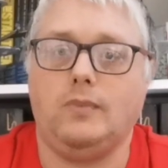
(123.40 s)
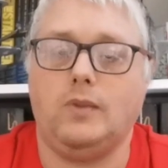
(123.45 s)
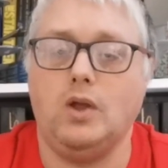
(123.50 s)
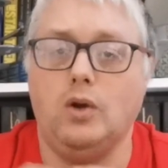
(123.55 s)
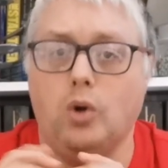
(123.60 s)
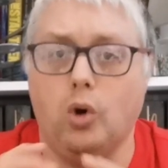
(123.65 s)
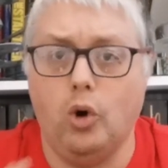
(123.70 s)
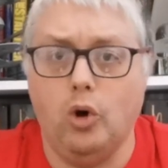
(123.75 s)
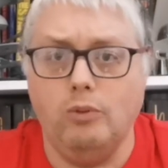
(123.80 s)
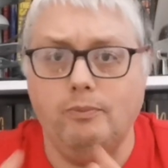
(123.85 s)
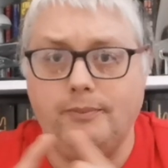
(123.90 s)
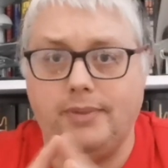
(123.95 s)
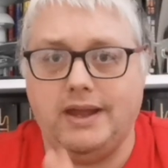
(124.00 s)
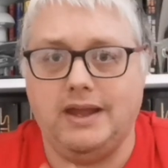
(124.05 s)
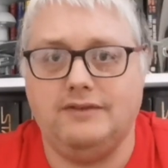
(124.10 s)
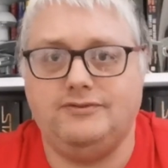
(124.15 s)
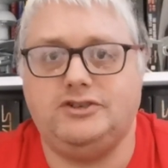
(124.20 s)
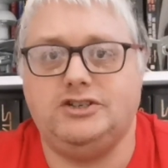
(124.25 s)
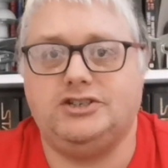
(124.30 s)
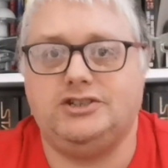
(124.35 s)
Hornby
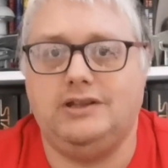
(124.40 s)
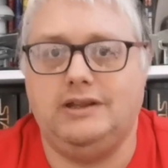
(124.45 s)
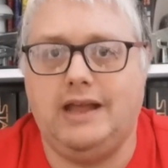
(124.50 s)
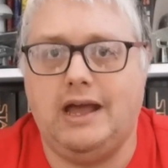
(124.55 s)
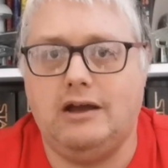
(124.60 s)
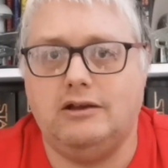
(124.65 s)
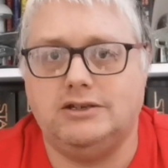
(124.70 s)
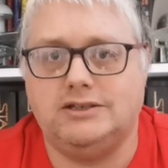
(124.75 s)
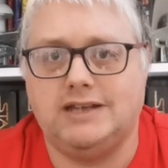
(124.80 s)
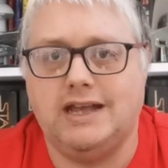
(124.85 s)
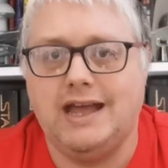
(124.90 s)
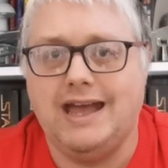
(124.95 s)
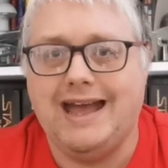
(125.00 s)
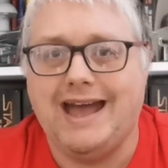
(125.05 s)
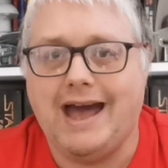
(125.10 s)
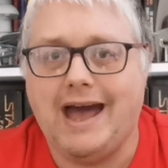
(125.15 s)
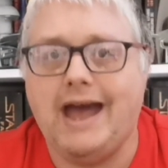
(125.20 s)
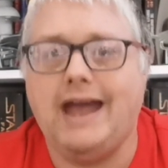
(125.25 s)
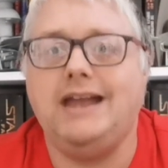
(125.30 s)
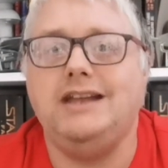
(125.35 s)
have just announced
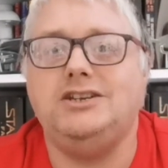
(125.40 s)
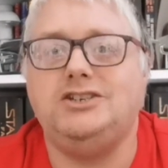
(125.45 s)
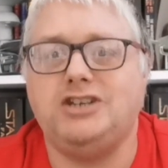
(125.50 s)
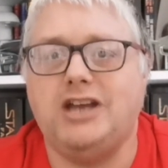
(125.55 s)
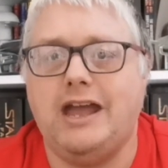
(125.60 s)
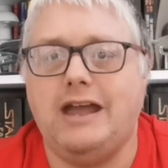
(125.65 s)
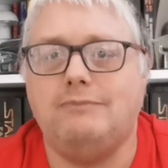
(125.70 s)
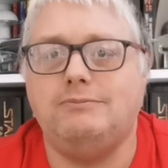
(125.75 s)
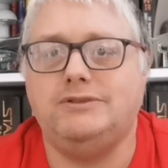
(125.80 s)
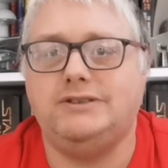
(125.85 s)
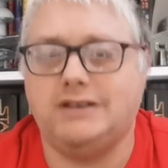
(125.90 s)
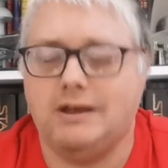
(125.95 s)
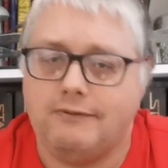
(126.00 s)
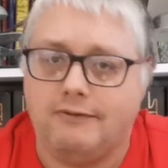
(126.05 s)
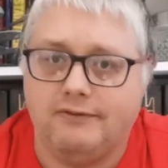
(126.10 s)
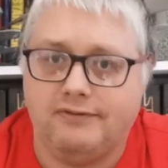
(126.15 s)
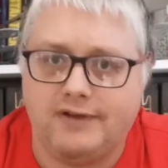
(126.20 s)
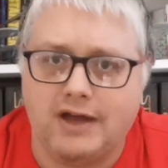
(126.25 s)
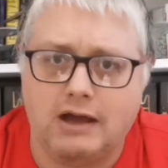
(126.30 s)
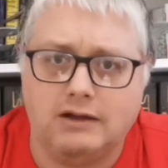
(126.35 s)

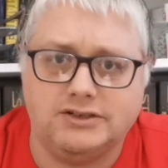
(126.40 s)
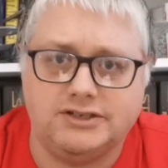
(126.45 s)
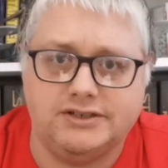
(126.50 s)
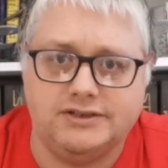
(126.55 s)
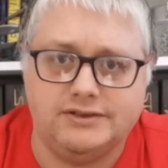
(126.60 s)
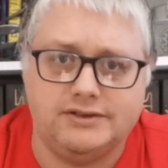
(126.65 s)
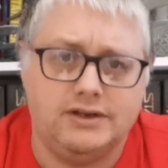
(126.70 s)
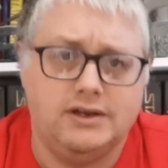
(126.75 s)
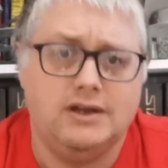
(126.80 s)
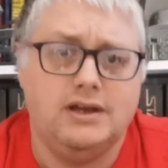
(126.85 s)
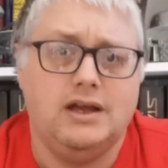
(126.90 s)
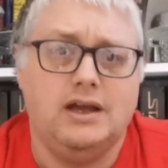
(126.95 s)
HM7000.